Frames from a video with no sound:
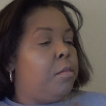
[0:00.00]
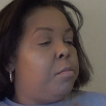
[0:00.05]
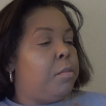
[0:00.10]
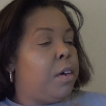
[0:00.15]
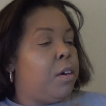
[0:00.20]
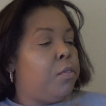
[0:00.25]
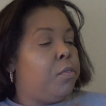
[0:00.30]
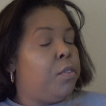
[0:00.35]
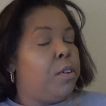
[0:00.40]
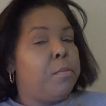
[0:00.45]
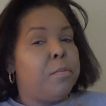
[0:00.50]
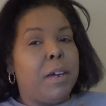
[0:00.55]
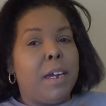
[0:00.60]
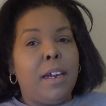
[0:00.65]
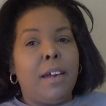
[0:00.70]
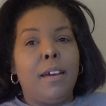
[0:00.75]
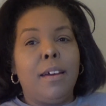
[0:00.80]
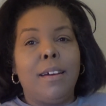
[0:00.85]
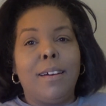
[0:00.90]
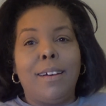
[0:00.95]
but for
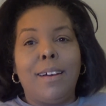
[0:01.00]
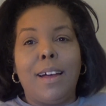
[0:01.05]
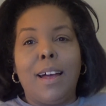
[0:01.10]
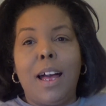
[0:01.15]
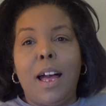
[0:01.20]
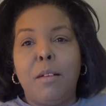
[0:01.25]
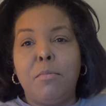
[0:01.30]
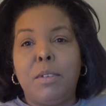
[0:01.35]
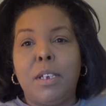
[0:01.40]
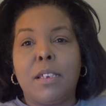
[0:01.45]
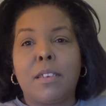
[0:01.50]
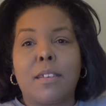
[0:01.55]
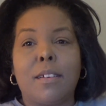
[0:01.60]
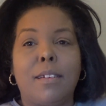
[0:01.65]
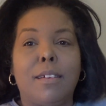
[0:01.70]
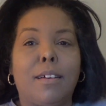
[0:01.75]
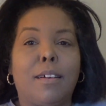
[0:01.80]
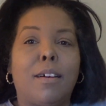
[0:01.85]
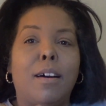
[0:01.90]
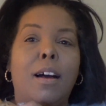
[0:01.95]
me, I'm just
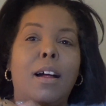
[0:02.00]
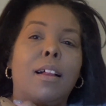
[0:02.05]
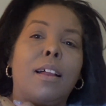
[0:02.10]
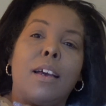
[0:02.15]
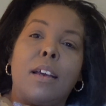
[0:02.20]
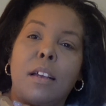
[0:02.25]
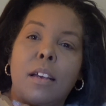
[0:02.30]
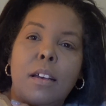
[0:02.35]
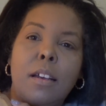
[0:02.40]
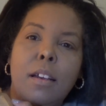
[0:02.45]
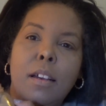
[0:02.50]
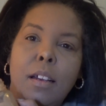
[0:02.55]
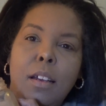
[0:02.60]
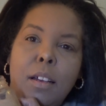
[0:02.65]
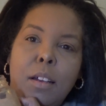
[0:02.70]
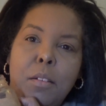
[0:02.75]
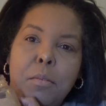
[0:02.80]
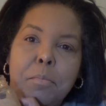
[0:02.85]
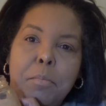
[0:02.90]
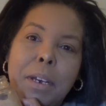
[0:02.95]
going to call it
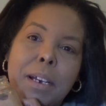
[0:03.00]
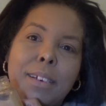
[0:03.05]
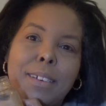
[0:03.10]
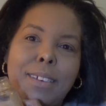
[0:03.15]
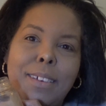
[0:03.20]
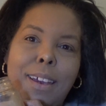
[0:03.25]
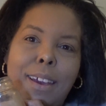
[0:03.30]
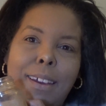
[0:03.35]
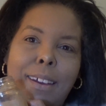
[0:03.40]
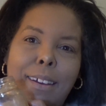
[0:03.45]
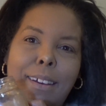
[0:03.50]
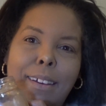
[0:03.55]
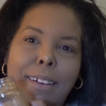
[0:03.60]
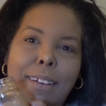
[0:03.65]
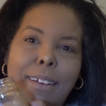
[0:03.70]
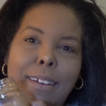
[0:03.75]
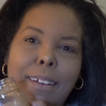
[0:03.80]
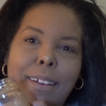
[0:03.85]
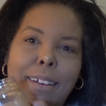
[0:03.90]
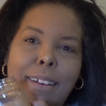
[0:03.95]
milkshake.
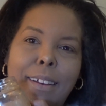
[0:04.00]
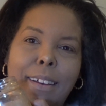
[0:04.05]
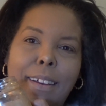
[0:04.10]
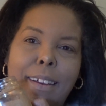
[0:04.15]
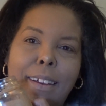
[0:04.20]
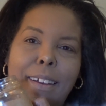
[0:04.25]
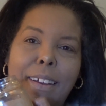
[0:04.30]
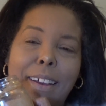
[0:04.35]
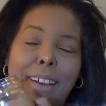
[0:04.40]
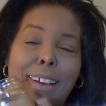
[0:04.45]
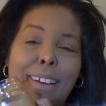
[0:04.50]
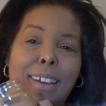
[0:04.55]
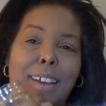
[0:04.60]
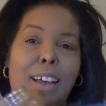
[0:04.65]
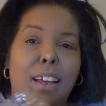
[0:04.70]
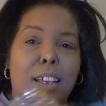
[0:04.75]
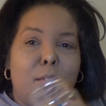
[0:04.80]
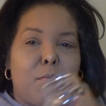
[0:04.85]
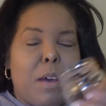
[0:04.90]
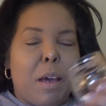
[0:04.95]

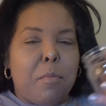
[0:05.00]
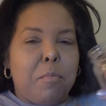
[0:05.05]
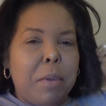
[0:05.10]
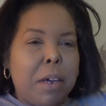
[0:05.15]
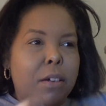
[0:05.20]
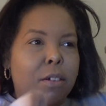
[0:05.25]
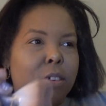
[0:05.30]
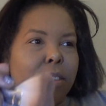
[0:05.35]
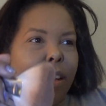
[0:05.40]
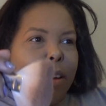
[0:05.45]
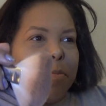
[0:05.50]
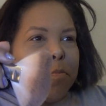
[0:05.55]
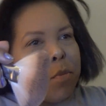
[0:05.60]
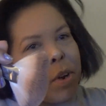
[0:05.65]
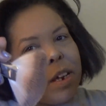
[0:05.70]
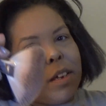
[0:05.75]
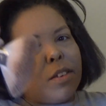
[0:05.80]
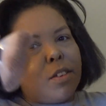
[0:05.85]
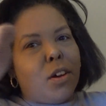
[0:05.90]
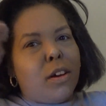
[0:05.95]
Because my milkshake
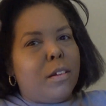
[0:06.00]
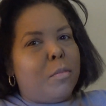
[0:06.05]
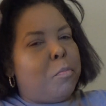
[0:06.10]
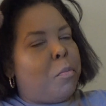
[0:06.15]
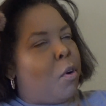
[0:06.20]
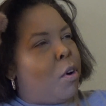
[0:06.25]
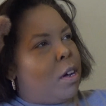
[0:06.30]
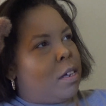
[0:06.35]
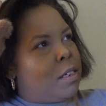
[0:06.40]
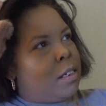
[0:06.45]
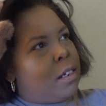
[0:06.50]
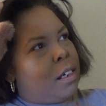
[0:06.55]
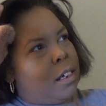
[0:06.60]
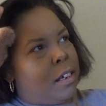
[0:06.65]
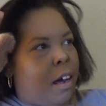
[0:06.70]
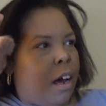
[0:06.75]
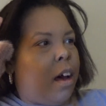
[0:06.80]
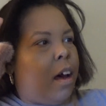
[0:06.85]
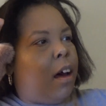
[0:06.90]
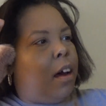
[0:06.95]
brings all the boys in a
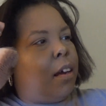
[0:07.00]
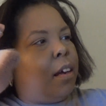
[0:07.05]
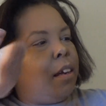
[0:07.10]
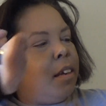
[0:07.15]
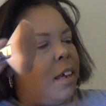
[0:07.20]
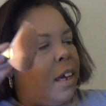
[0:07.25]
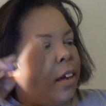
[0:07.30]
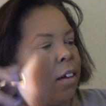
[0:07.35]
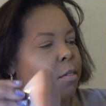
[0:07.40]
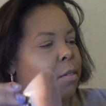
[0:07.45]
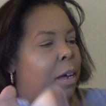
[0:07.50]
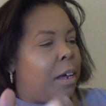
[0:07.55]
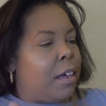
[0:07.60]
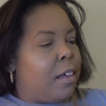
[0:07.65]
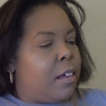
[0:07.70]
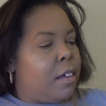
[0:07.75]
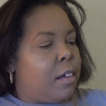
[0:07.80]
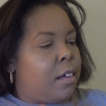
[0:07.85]
yawn, and then